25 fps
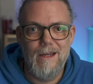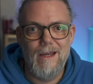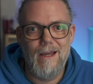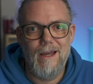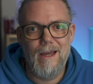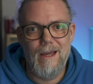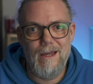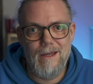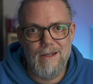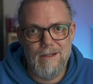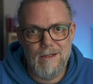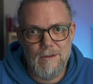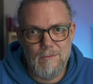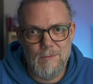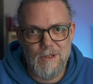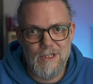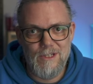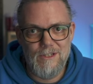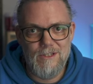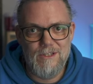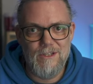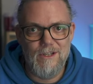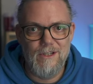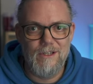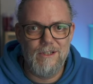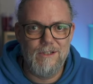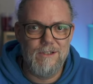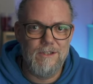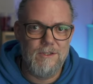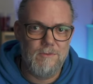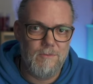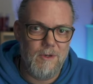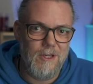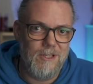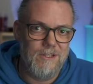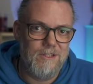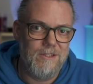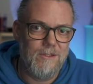And it means I can
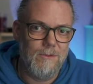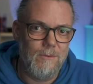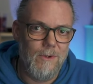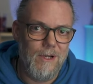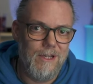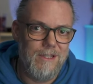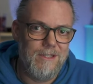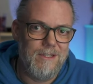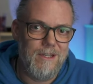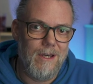space the weights